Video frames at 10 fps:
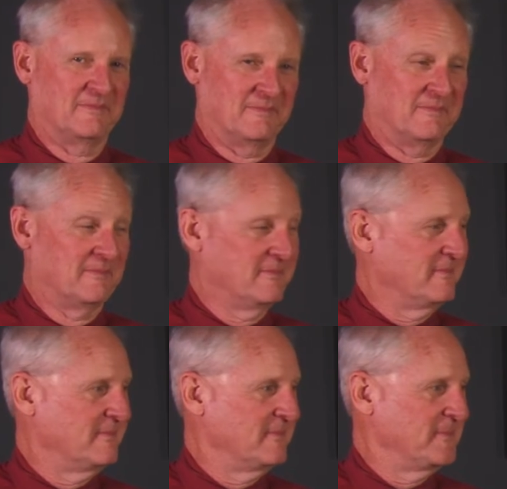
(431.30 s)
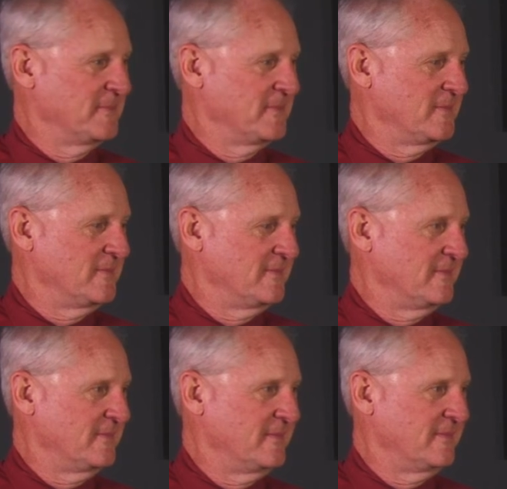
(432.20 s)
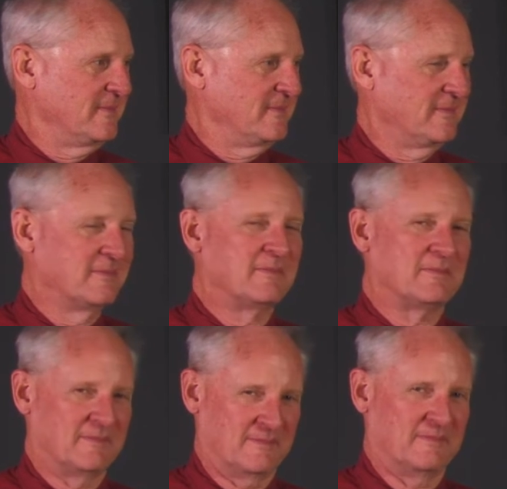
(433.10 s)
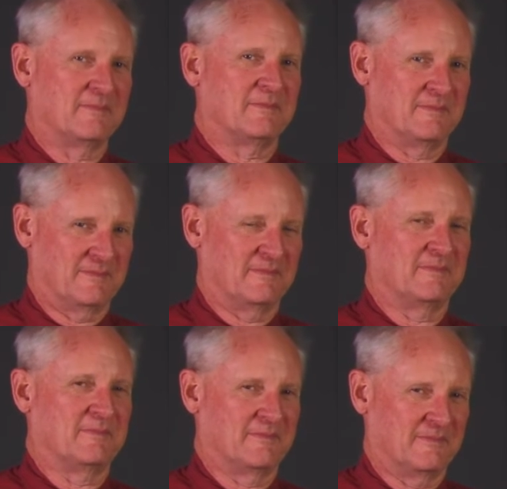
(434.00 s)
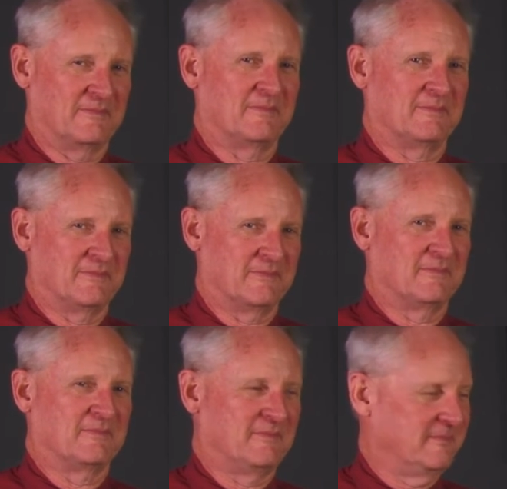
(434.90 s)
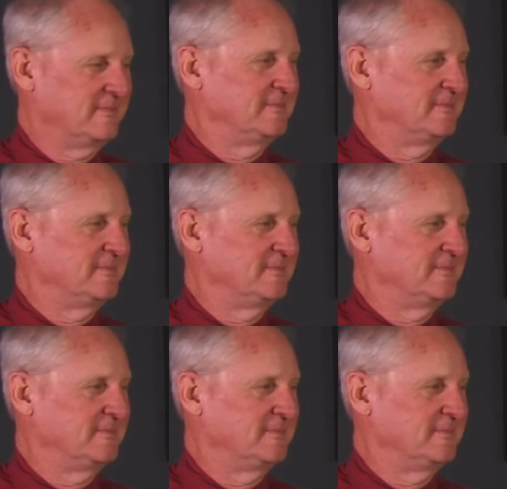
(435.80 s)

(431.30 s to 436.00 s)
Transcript: (not speaking)